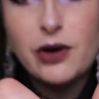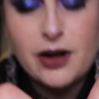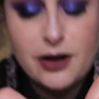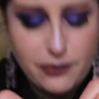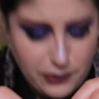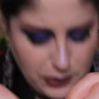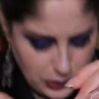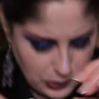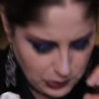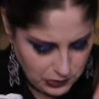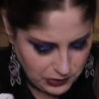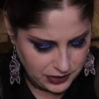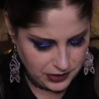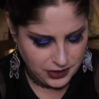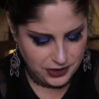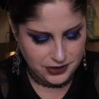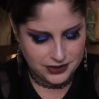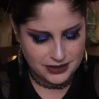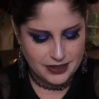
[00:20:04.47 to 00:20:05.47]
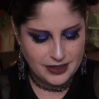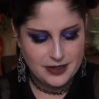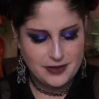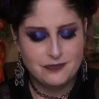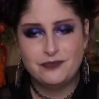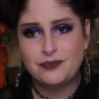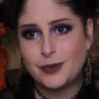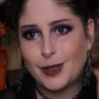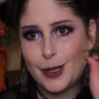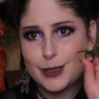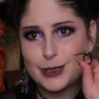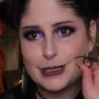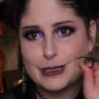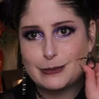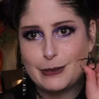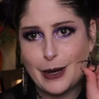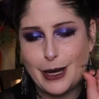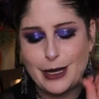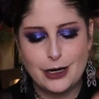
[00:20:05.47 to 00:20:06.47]
one of her orders.
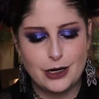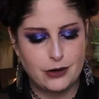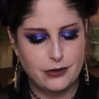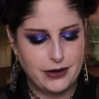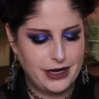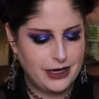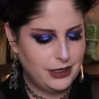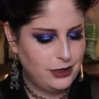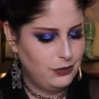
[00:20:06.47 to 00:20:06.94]
Spider ring,